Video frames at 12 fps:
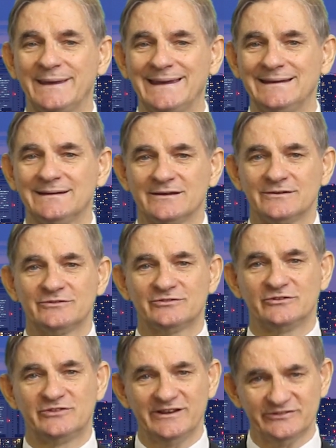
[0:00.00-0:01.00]
been
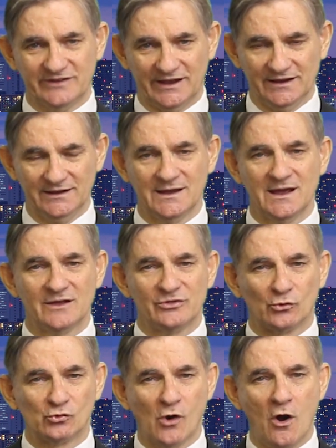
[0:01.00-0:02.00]
suggesting
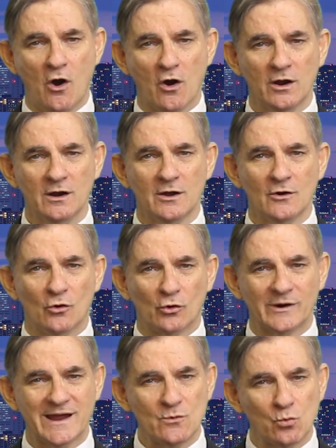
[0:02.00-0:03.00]
the wrong
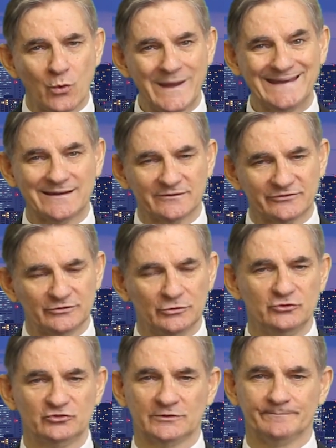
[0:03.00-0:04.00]
or a weak
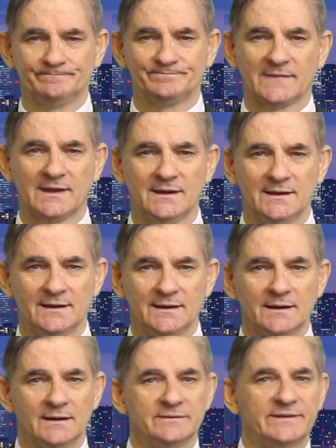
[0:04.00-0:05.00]
solution.
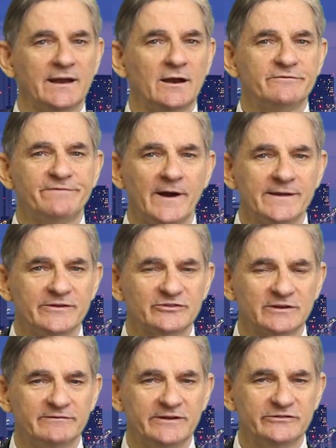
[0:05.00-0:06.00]
They don't find this
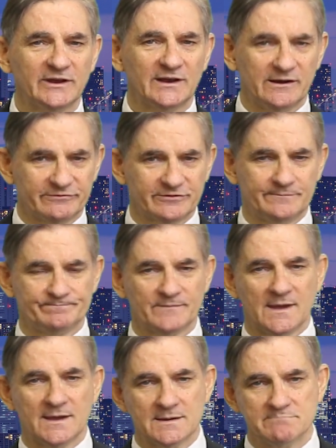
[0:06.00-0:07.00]
convincing enough.
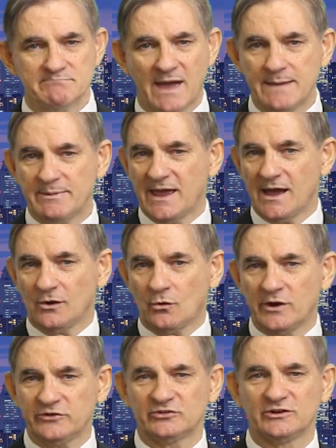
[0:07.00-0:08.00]
Maybe our
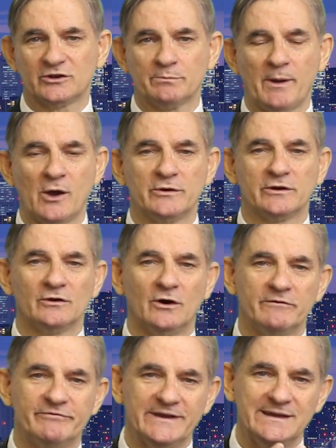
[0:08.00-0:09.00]
questioning component
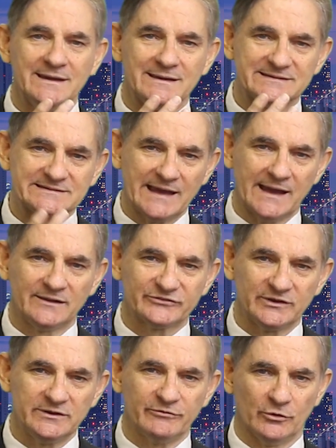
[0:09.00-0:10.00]
of the sales
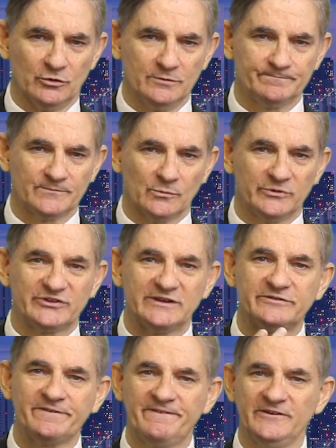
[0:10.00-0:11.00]
interview was
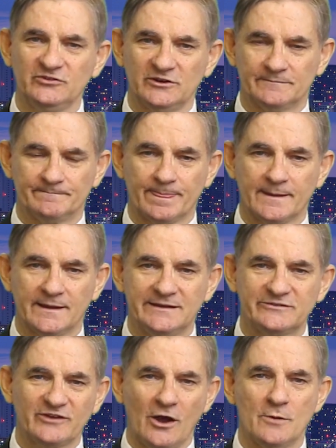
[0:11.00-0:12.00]
insufficient in
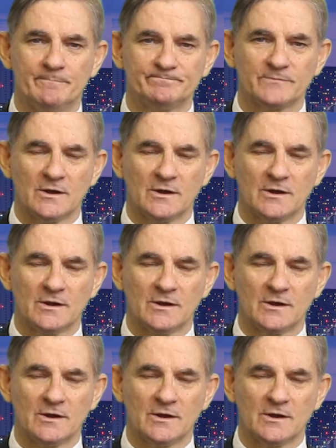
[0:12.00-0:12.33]
scope.